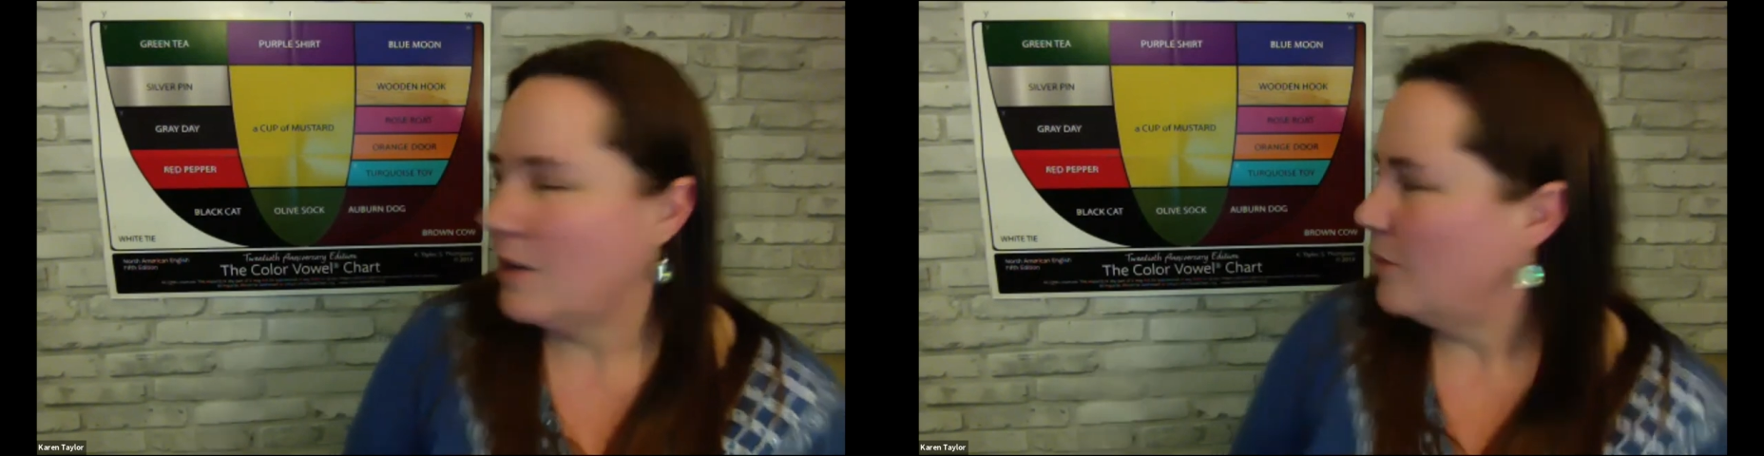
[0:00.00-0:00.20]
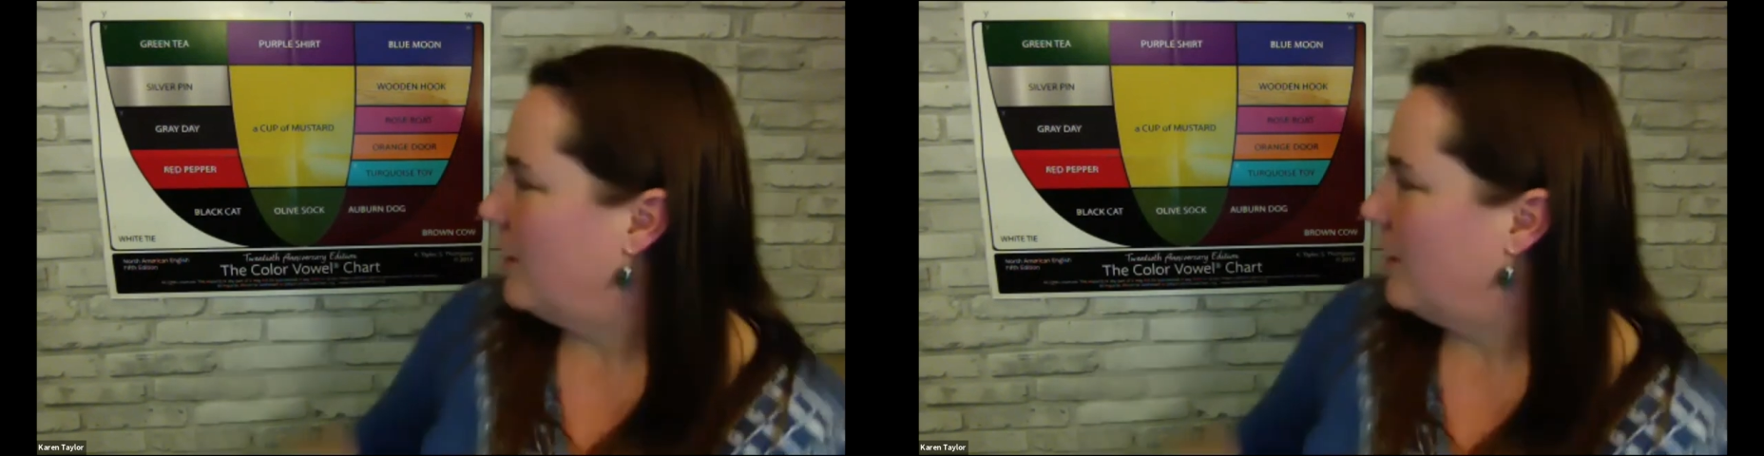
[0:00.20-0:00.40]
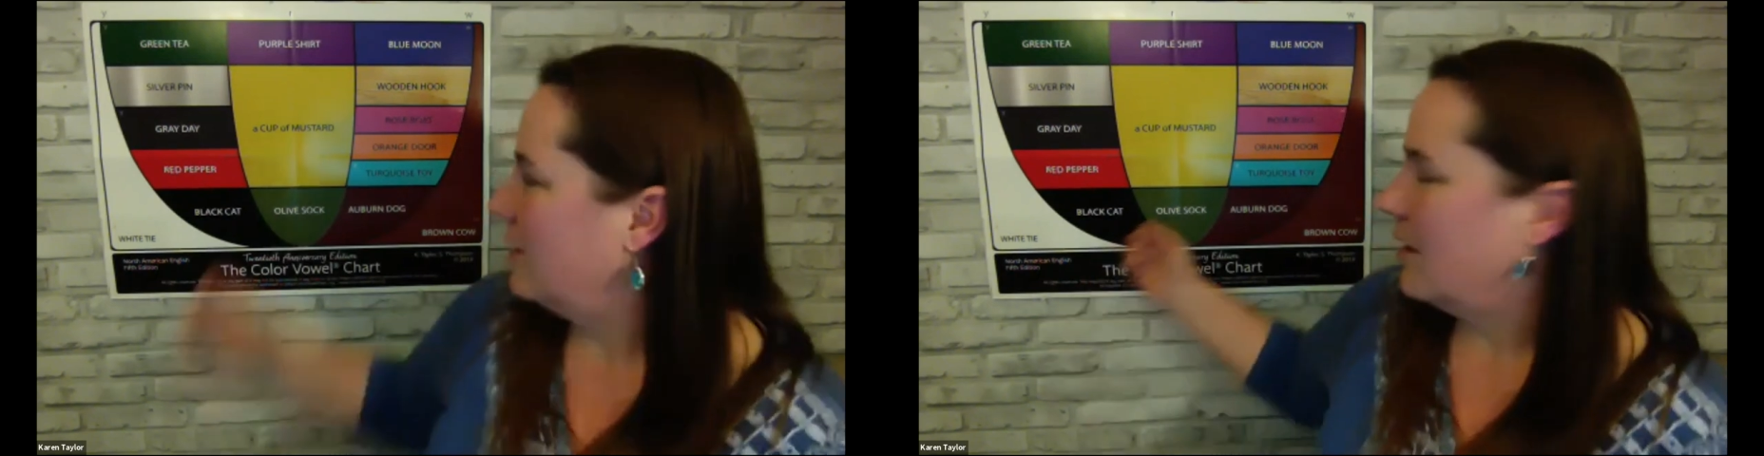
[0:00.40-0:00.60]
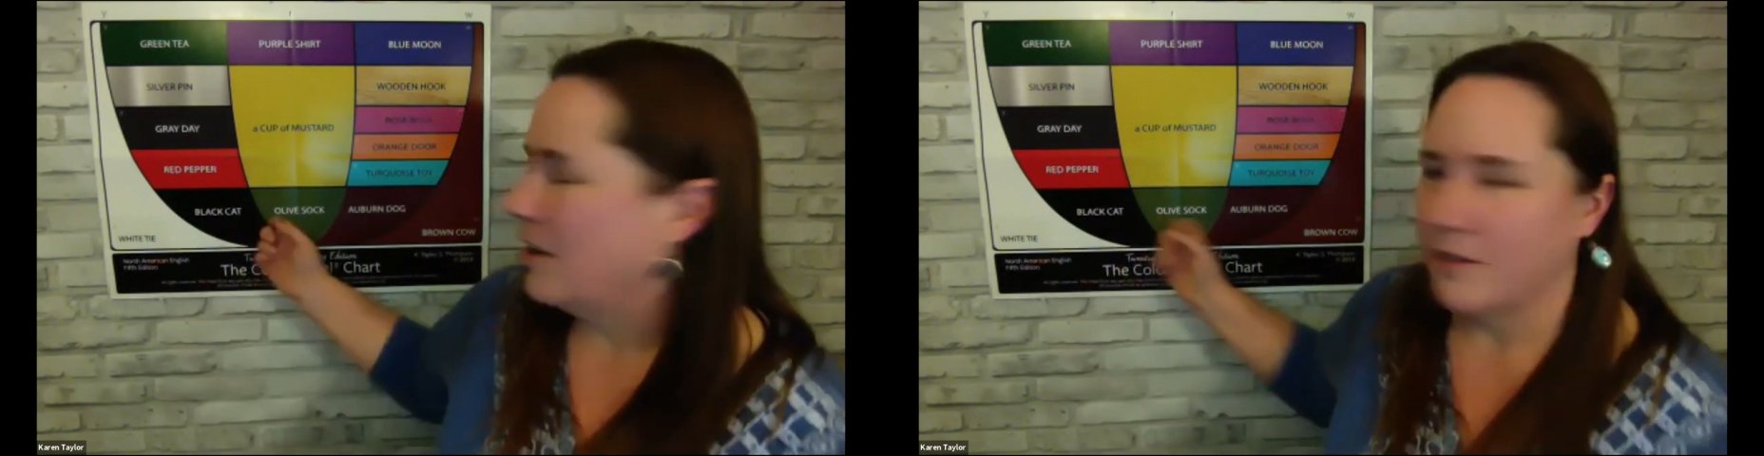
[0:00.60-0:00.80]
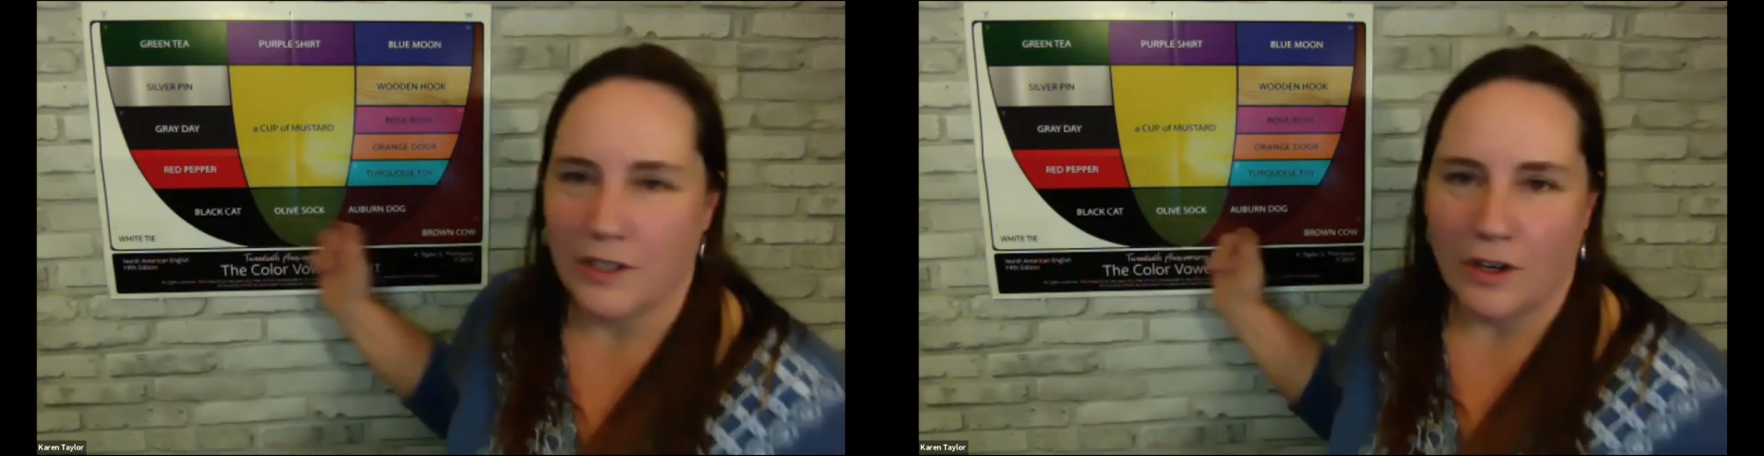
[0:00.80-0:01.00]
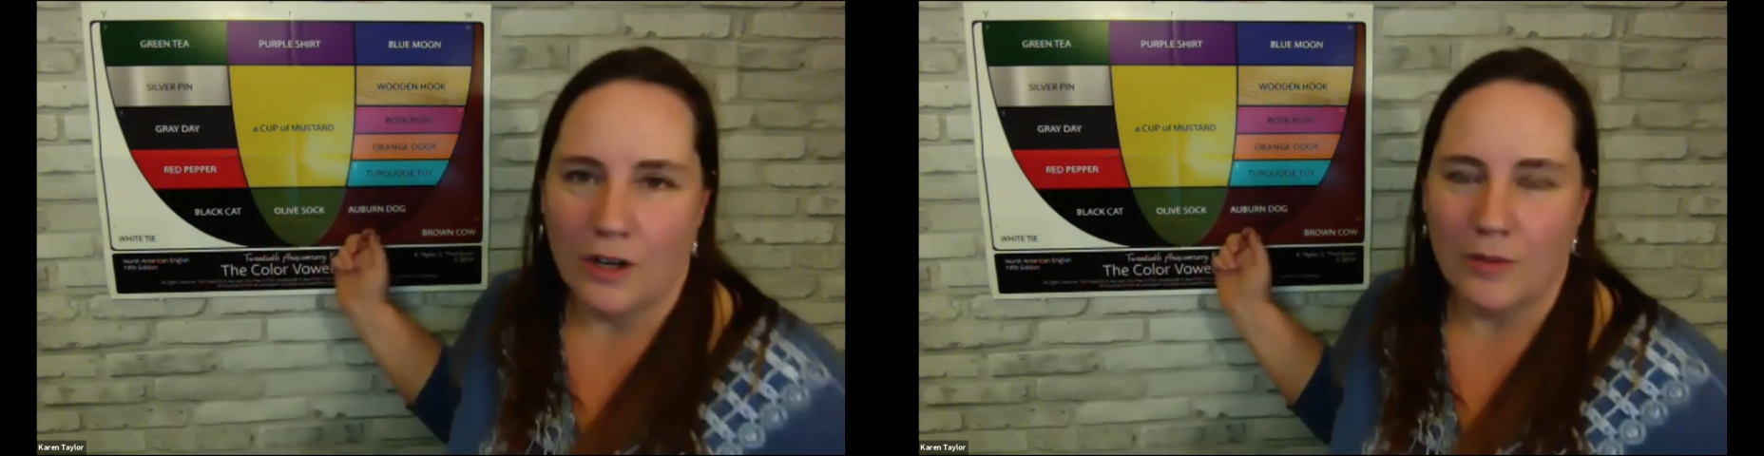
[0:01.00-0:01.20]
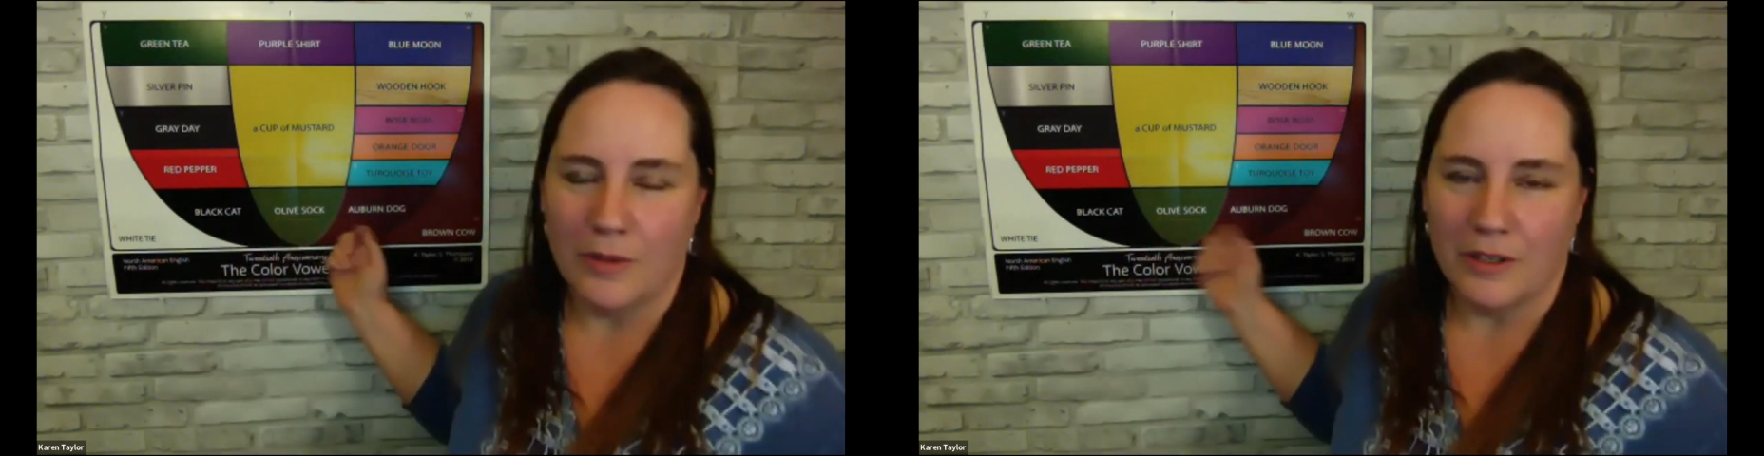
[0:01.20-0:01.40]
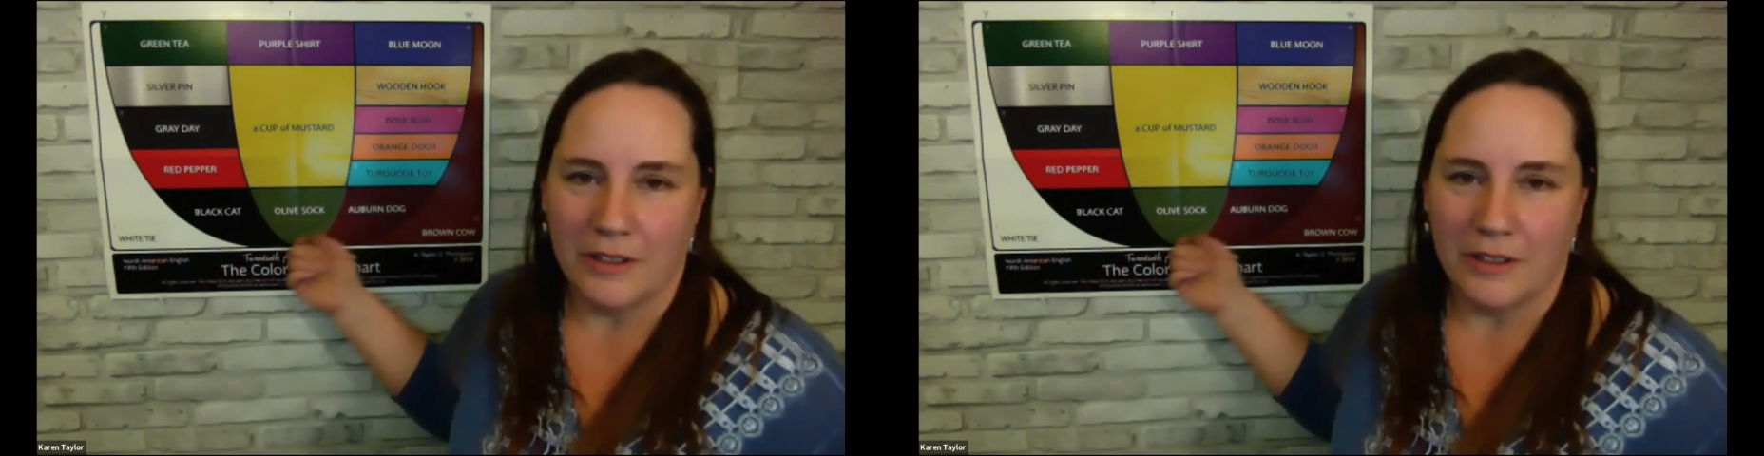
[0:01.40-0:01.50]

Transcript: about Olive and Auburn?